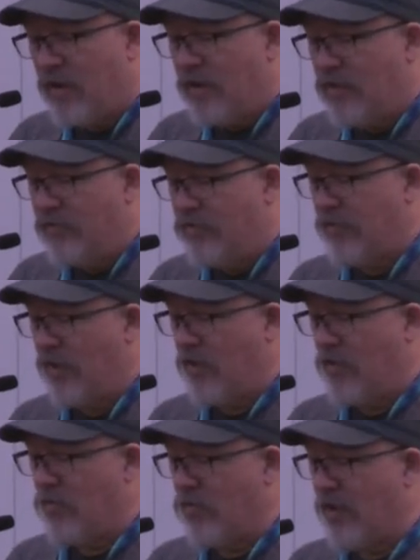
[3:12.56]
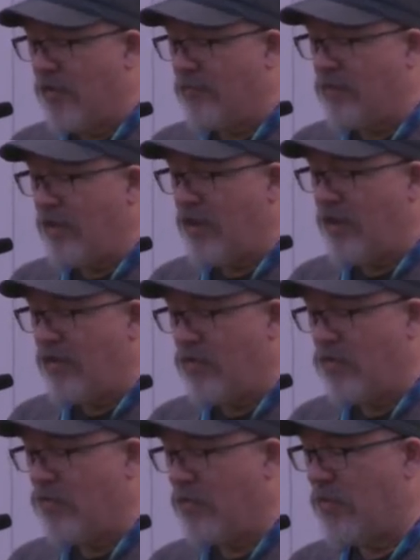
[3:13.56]
So roughly,
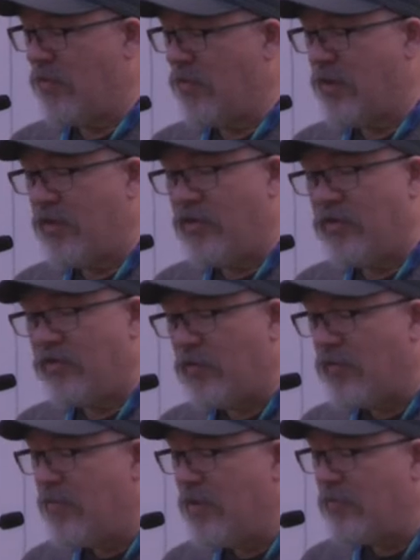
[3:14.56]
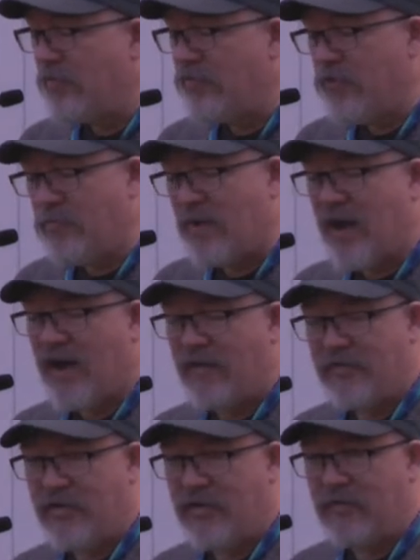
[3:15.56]
what we want to do is we want to be able to
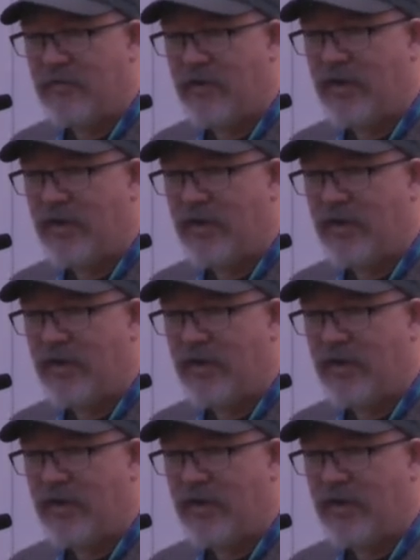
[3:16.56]
positively